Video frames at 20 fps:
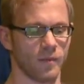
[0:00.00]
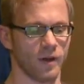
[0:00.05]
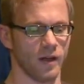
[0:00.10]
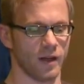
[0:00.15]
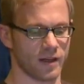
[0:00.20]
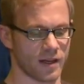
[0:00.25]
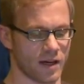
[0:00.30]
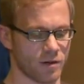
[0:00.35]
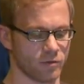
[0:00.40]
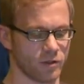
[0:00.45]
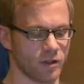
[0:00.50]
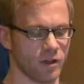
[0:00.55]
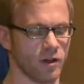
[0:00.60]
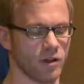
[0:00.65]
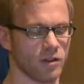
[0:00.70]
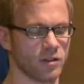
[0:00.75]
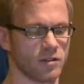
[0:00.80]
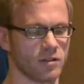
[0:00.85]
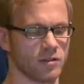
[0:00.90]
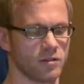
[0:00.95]
account class.
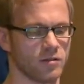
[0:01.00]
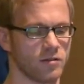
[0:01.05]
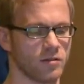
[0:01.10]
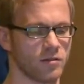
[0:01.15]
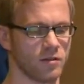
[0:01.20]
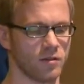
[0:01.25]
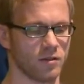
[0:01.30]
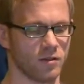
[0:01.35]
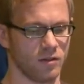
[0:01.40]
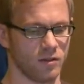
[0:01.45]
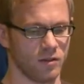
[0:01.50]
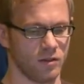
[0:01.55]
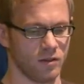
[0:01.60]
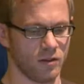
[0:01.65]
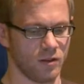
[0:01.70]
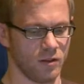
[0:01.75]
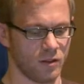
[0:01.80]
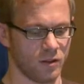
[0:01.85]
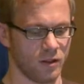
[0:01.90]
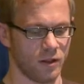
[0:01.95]

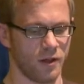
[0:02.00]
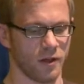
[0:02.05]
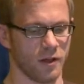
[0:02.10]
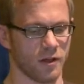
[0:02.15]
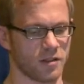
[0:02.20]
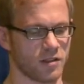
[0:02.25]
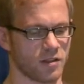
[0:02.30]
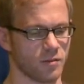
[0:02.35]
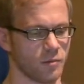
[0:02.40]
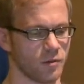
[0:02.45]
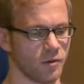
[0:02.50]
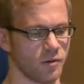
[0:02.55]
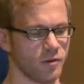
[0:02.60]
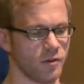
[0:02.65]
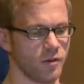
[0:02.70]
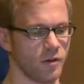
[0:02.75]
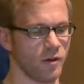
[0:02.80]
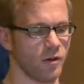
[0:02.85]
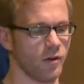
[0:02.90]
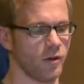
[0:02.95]
Customer.
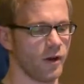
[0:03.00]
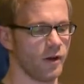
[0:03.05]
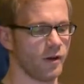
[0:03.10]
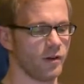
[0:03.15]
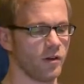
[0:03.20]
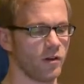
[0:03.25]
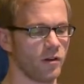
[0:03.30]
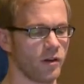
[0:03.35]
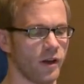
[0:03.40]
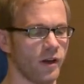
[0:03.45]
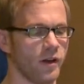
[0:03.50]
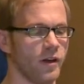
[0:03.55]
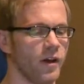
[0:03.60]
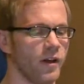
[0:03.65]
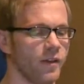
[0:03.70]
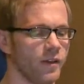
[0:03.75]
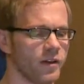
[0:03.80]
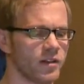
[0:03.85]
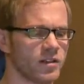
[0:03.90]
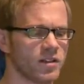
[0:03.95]
All right. Okay.
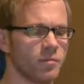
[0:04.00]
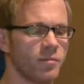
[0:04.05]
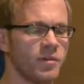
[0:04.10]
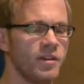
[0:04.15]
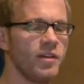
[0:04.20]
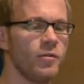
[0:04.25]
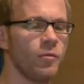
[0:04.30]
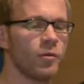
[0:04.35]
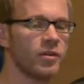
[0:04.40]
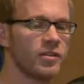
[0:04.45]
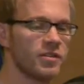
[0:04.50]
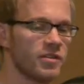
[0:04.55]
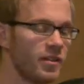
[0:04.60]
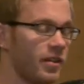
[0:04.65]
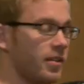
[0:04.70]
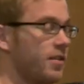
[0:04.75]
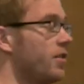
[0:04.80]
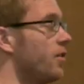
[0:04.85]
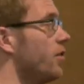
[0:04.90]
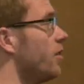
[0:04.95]
There's some keywords
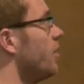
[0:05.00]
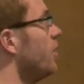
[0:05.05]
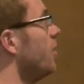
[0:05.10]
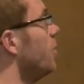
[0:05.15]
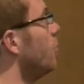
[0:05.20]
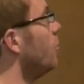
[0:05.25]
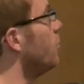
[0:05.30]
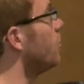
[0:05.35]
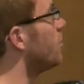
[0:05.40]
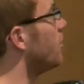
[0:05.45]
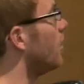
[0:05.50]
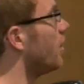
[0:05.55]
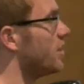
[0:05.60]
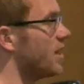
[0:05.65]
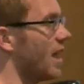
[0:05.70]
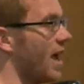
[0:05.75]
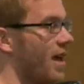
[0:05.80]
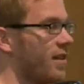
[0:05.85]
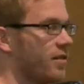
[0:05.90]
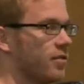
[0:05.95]
that you can use. There's
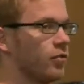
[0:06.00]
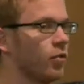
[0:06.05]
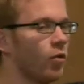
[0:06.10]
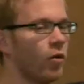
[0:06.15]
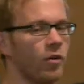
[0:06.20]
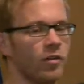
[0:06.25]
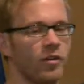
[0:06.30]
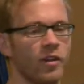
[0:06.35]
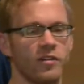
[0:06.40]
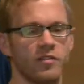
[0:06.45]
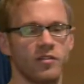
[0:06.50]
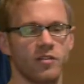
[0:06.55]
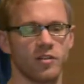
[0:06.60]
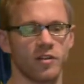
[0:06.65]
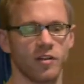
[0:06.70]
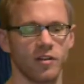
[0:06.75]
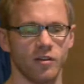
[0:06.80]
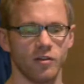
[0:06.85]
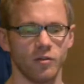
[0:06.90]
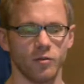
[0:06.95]
and or that you
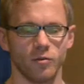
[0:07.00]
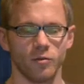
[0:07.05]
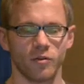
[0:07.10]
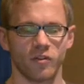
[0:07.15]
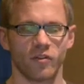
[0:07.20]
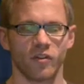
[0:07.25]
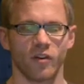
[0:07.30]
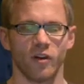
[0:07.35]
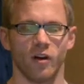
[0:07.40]
can use.